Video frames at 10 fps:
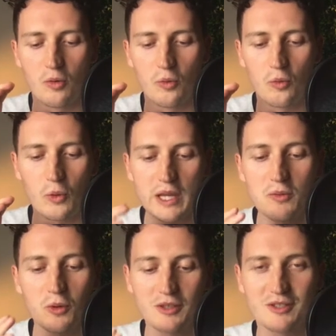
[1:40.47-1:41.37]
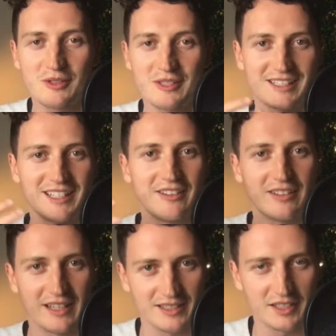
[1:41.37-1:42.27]
we want to succeed on
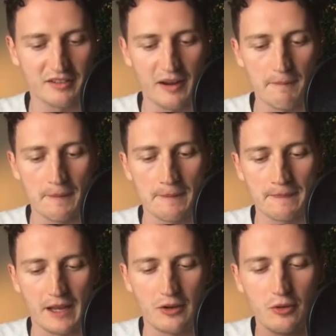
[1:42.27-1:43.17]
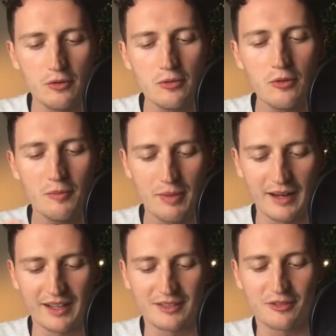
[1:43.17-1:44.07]
Instagram. And who
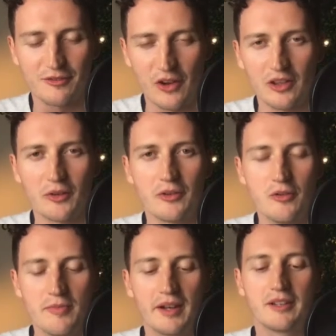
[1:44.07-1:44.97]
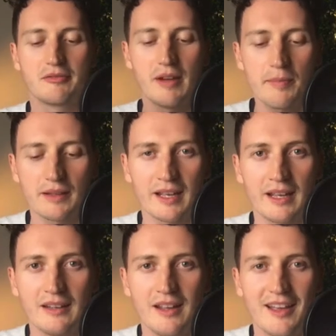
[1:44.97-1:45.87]
better to follow and who better to
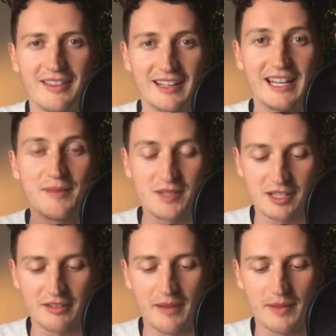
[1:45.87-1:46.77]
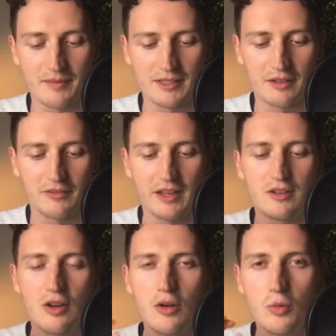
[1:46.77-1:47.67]
replicate than Instagram themselves? They
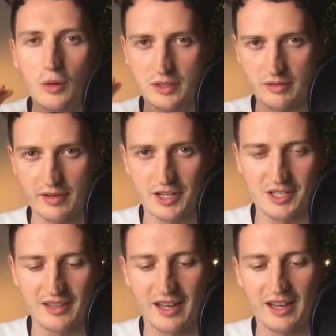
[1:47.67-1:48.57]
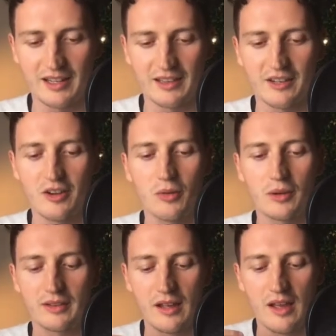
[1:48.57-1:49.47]
know what direction they're heading. They know
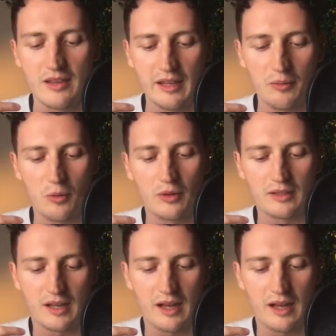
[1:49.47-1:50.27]
what they want